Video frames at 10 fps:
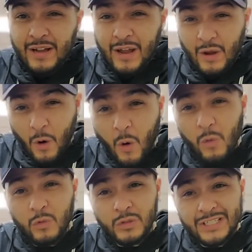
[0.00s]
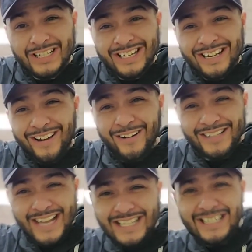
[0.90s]
holds our
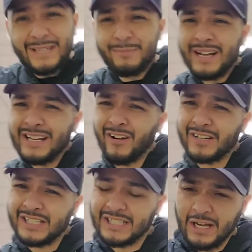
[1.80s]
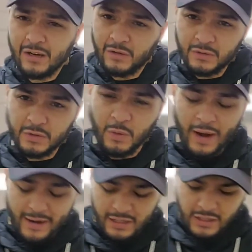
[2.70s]
destiny, but in ourselves,
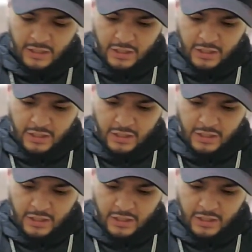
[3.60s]
right?